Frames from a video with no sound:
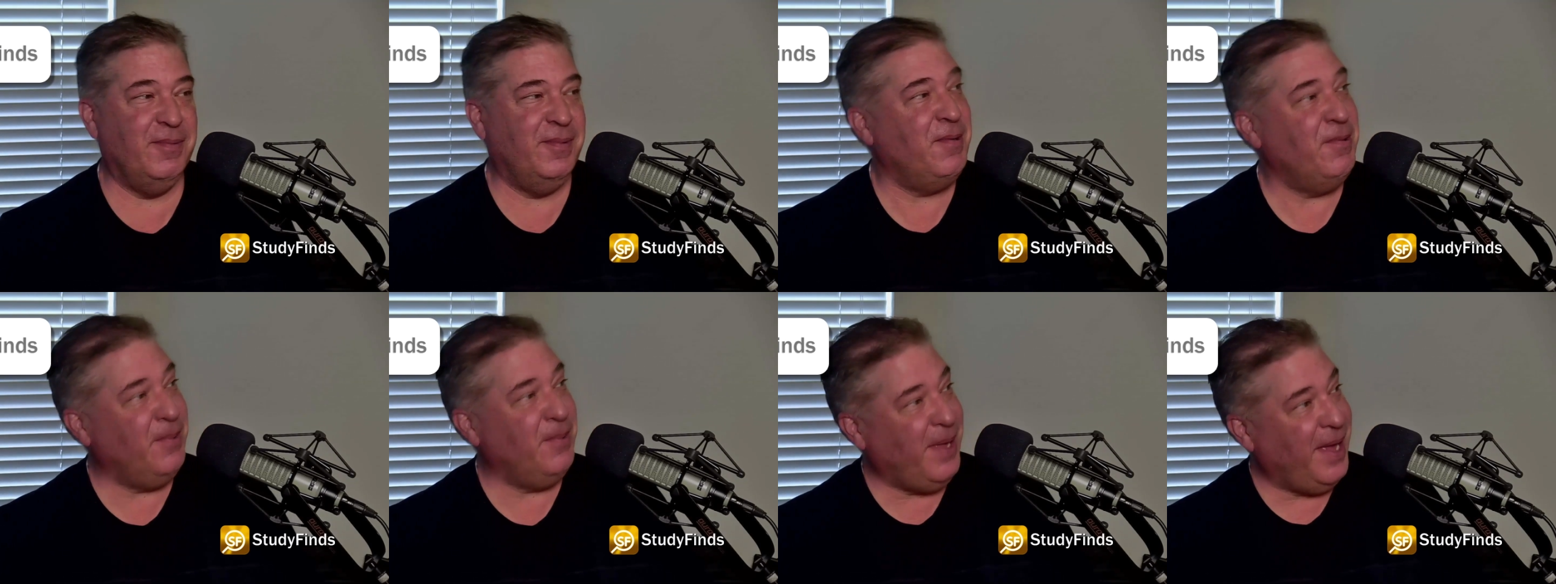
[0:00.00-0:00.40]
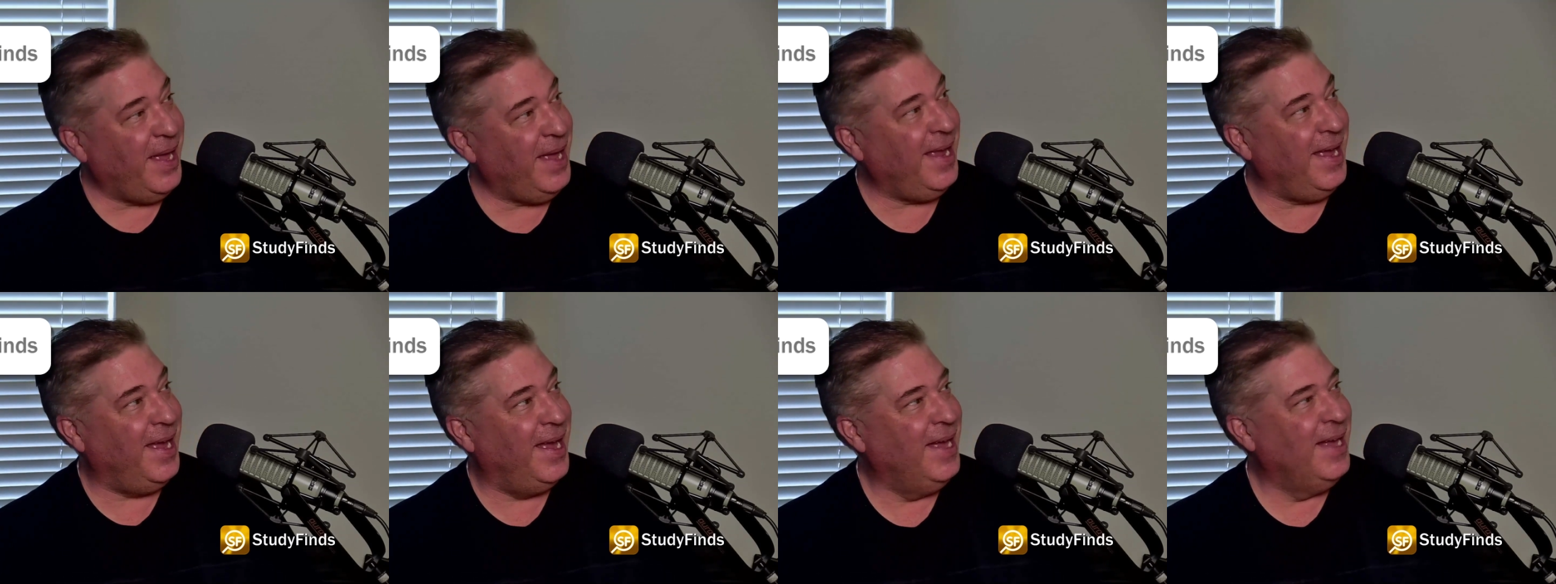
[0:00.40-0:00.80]

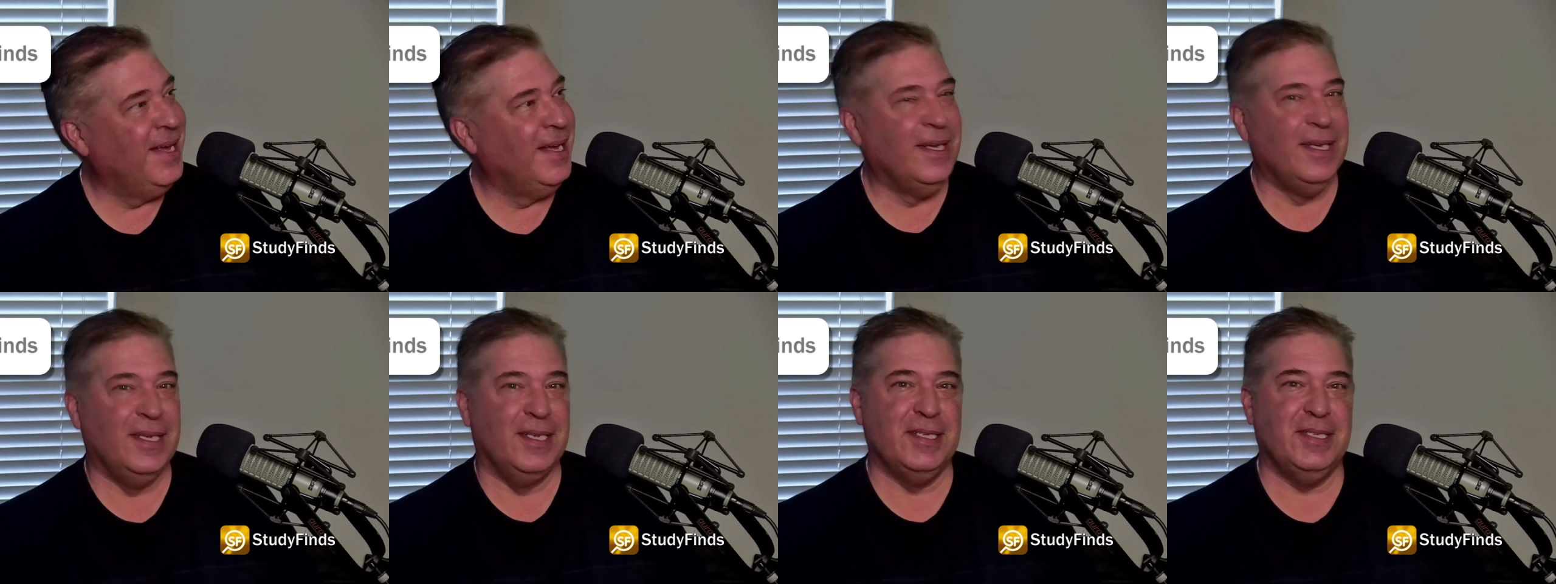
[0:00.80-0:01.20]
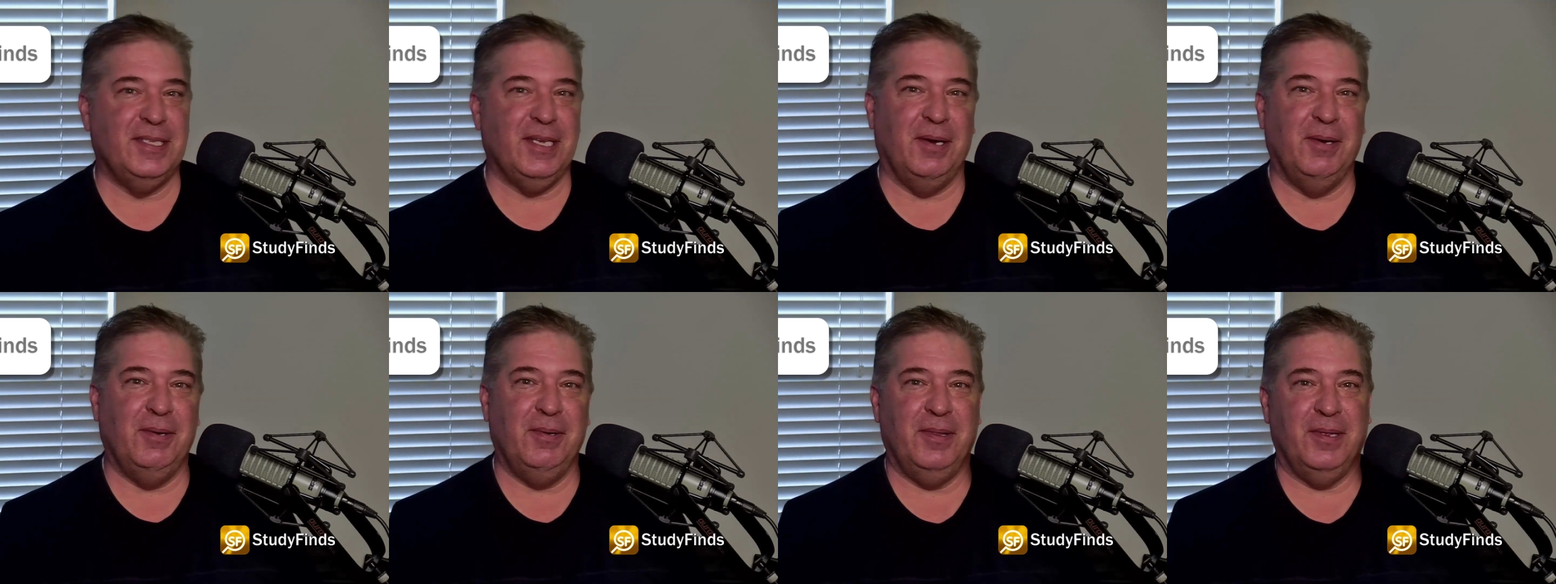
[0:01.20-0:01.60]
Okay.
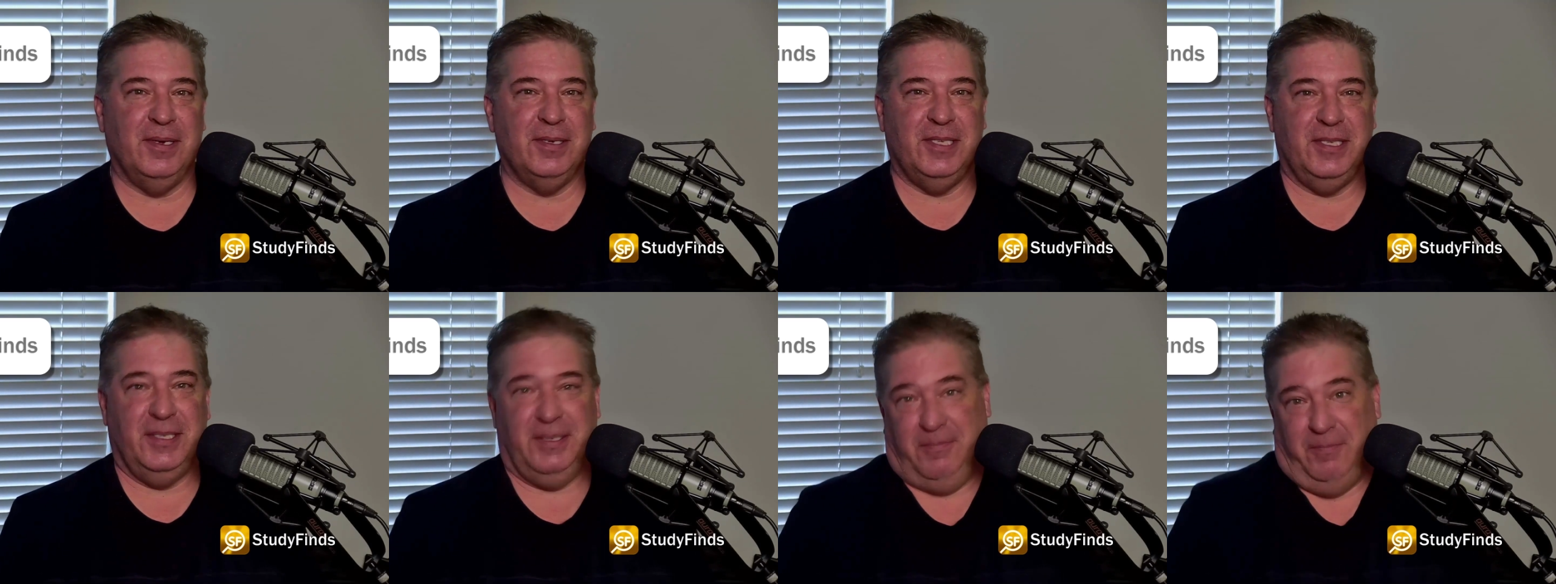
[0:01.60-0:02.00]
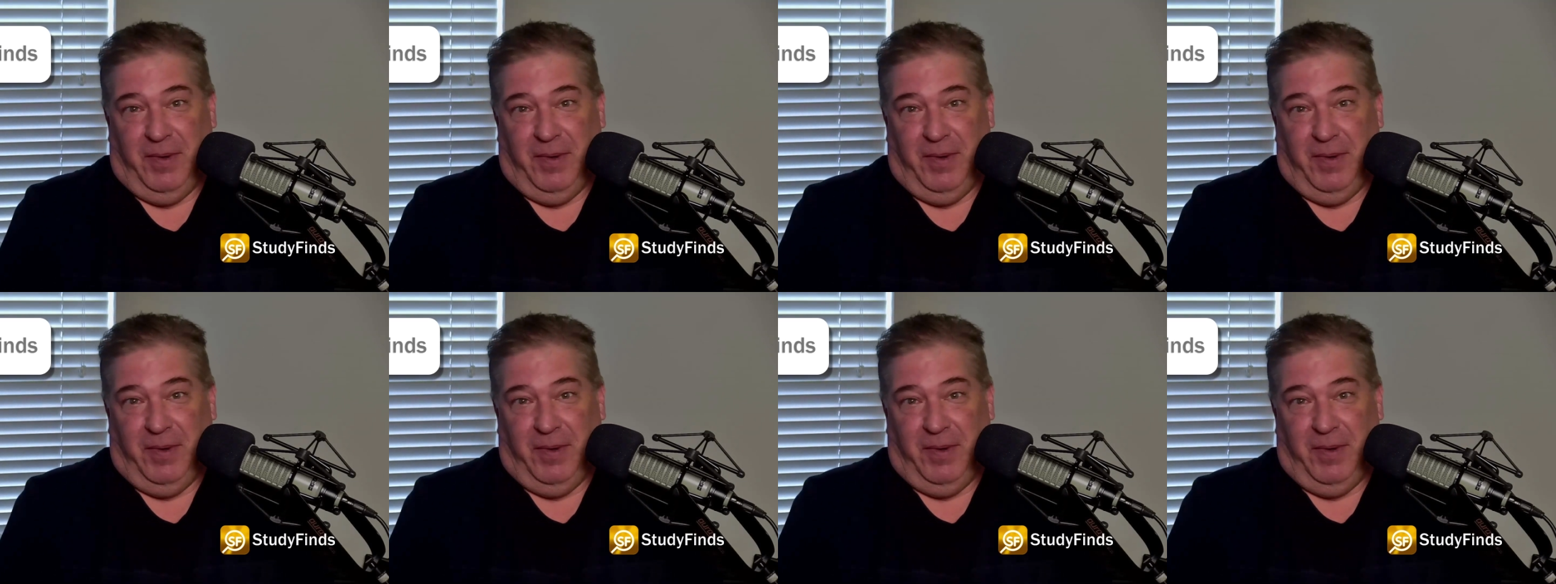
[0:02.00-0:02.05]
So there's